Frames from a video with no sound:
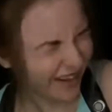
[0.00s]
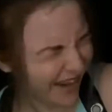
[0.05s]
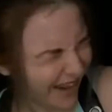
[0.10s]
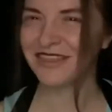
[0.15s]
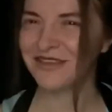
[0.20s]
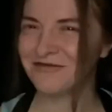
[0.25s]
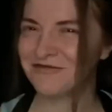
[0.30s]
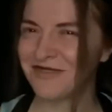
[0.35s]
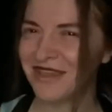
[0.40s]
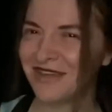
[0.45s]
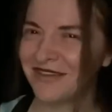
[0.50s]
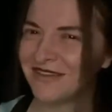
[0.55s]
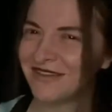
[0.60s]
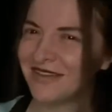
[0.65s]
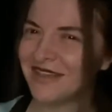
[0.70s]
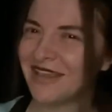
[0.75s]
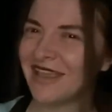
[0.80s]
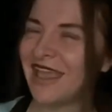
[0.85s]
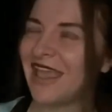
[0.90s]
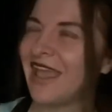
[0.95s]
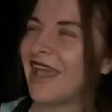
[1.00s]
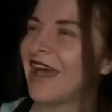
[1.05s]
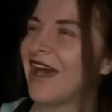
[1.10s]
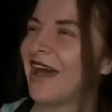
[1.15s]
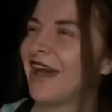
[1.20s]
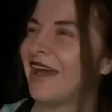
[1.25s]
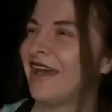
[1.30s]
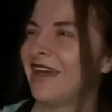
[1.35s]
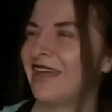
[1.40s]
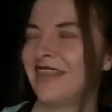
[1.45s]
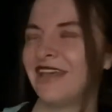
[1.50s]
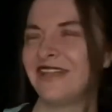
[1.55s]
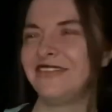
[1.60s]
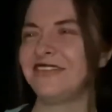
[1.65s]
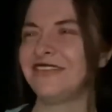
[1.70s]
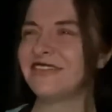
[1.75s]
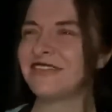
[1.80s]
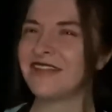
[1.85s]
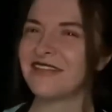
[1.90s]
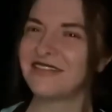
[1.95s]
The music here, it
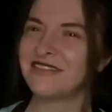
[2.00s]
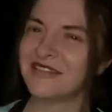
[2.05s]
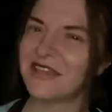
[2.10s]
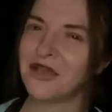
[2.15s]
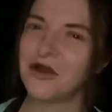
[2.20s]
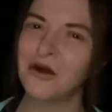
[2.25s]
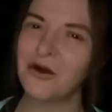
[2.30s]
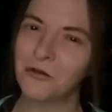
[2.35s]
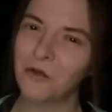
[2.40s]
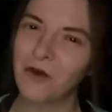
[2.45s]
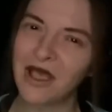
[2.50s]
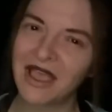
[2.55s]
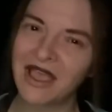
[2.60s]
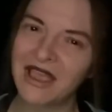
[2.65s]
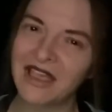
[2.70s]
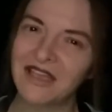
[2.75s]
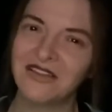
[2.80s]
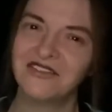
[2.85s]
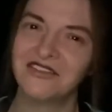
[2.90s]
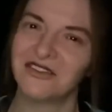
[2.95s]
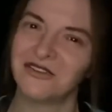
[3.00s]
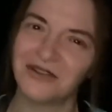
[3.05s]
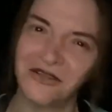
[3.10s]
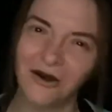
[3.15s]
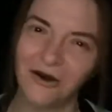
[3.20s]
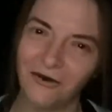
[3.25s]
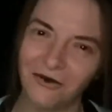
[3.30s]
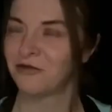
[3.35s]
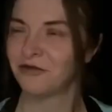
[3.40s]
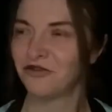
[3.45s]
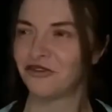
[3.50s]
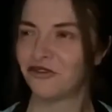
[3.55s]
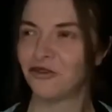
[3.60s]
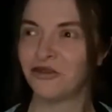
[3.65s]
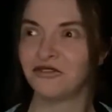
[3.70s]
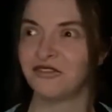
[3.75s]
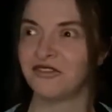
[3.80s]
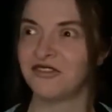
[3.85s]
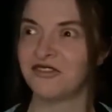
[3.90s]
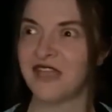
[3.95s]
just likes to go on way too long. But
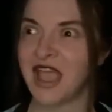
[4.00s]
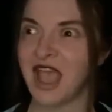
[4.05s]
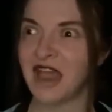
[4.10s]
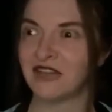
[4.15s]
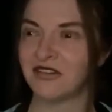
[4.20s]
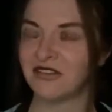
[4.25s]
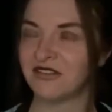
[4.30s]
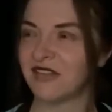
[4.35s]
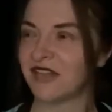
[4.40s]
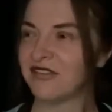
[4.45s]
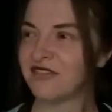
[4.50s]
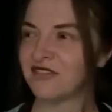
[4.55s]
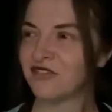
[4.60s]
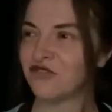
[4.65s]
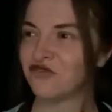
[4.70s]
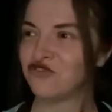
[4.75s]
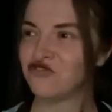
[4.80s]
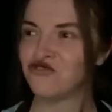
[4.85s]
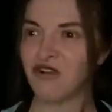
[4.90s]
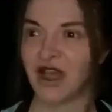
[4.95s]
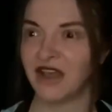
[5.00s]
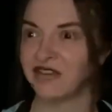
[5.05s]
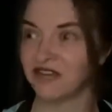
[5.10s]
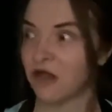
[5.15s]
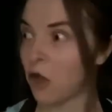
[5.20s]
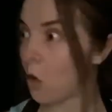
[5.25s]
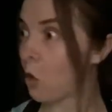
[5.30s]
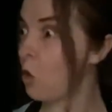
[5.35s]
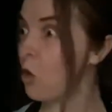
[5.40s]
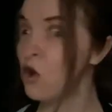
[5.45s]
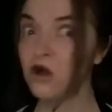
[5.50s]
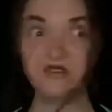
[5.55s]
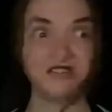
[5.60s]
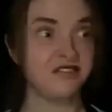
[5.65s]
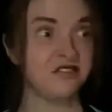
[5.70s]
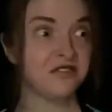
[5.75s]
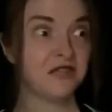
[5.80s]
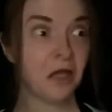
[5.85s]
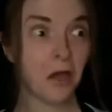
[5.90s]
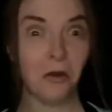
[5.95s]
God, does it add a sense of dread. What
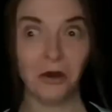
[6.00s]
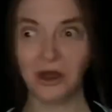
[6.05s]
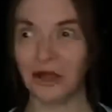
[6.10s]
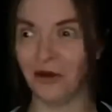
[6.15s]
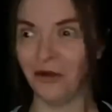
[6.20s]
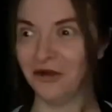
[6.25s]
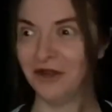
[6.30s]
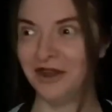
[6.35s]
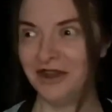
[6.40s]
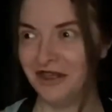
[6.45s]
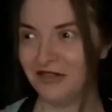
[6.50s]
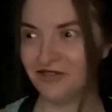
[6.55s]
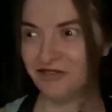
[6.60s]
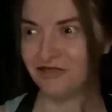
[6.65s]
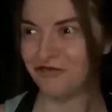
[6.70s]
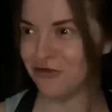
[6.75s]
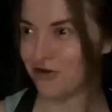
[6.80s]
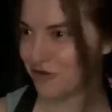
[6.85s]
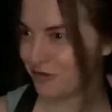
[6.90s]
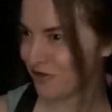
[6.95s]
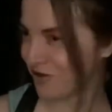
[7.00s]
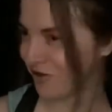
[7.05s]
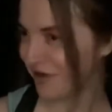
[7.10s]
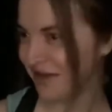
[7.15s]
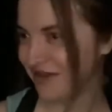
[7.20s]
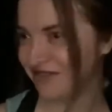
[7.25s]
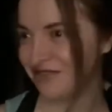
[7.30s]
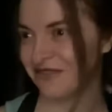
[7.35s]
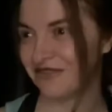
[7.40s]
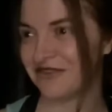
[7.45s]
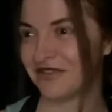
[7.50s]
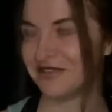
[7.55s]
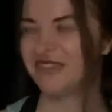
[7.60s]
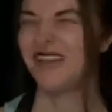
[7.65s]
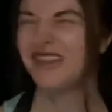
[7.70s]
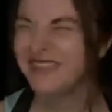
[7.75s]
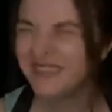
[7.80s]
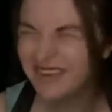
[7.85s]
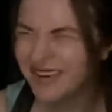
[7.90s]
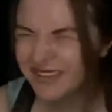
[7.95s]
is going on in this room you enter and
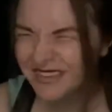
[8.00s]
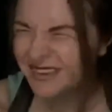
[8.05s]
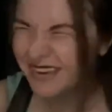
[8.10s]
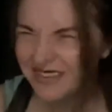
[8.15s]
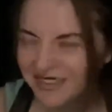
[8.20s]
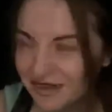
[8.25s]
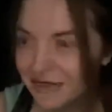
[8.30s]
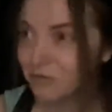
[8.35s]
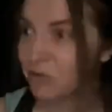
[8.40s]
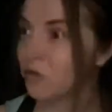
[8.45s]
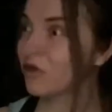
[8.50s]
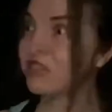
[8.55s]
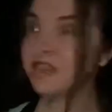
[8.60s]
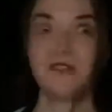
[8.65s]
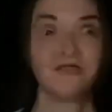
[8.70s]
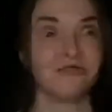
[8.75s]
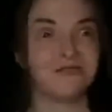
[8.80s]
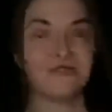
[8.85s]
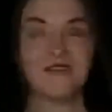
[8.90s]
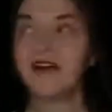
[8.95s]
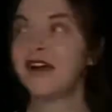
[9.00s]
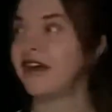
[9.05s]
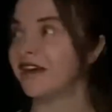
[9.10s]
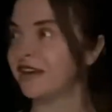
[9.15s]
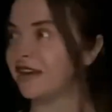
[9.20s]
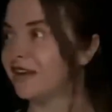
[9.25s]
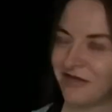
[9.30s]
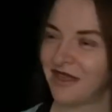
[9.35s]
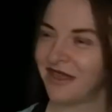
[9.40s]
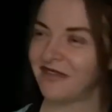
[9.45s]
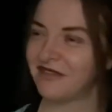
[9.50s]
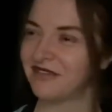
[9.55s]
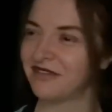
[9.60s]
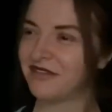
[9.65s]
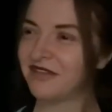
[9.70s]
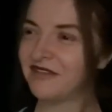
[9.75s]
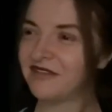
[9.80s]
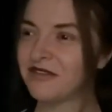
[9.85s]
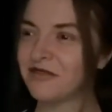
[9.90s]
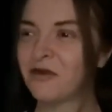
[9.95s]
what the fuck? Yeah, so
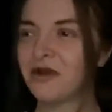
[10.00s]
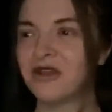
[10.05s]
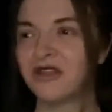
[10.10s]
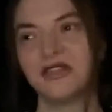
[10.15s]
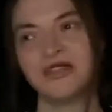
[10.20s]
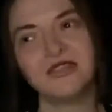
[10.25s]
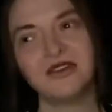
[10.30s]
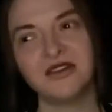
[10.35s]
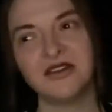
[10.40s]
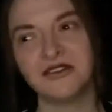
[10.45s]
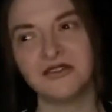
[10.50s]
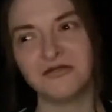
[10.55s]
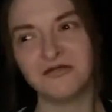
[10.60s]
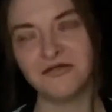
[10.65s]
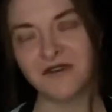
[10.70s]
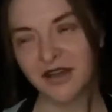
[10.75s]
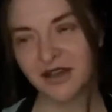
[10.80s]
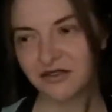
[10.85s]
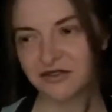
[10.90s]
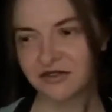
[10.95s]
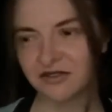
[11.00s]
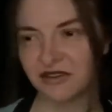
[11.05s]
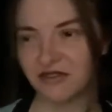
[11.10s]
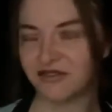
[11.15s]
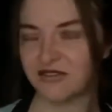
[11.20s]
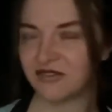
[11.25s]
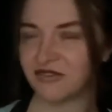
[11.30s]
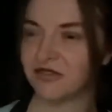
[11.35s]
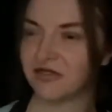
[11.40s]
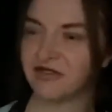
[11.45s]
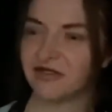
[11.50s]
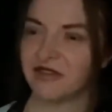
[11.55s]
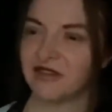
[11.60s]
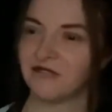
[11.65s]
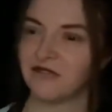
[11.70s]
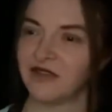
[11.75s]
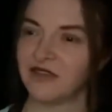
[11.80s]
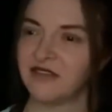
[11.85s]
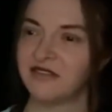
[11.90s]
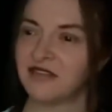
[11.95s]
this is what the third and final secret of this
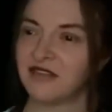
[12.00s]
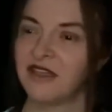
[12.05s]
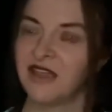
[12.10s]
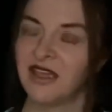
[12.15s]
level is,